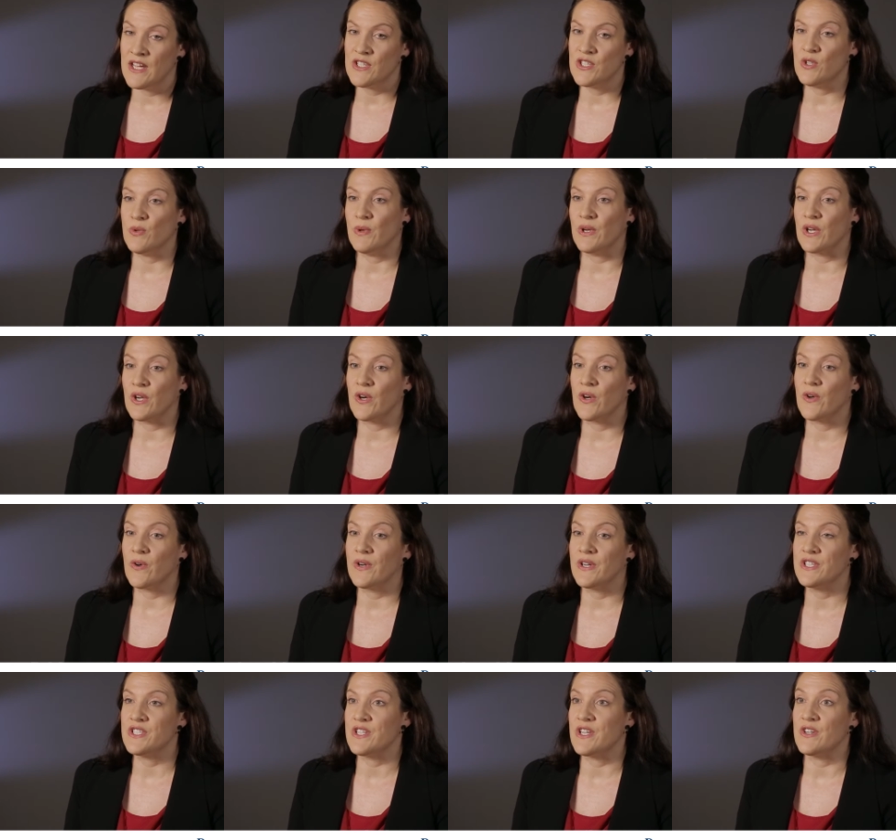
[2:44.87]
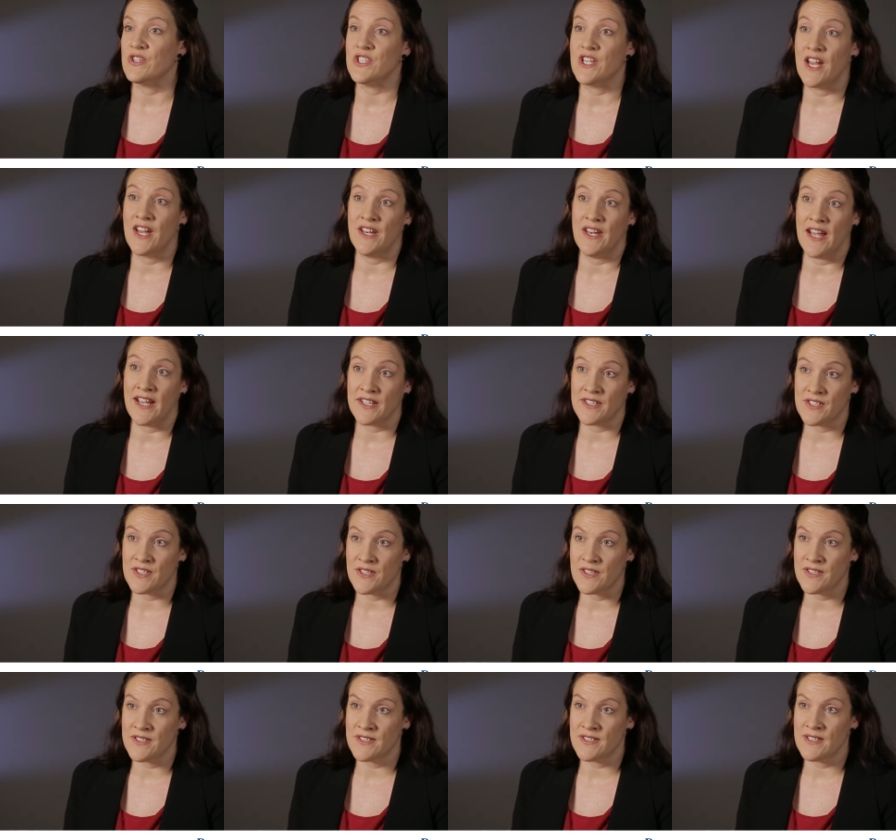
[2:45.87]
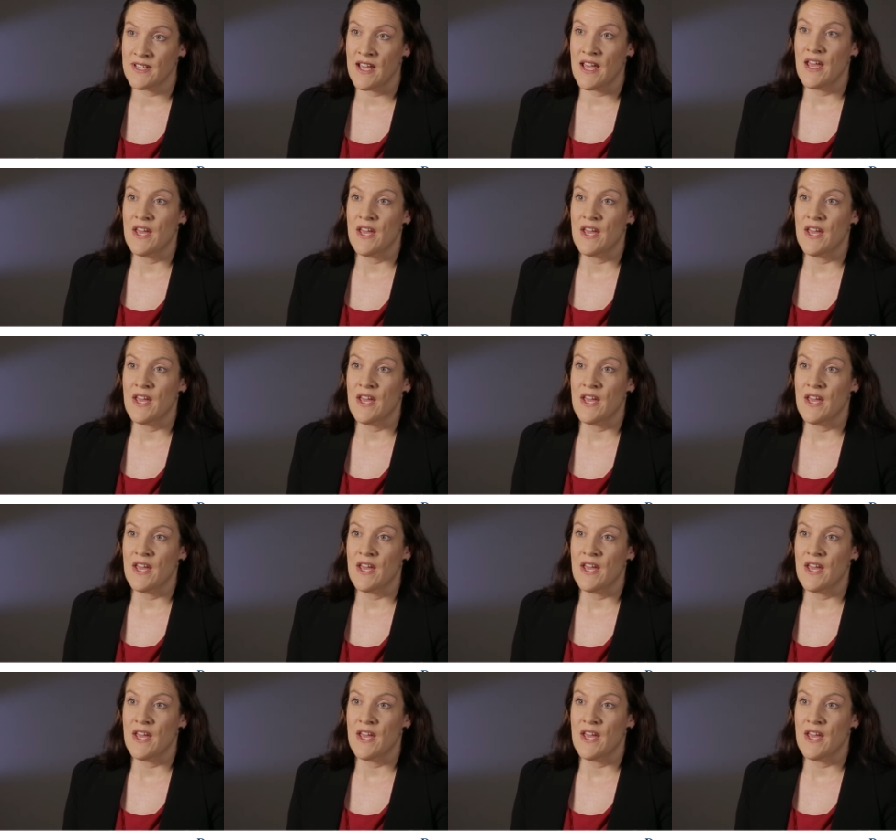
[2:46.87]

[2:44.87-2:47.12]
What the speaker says: to encourage their Gen Nexters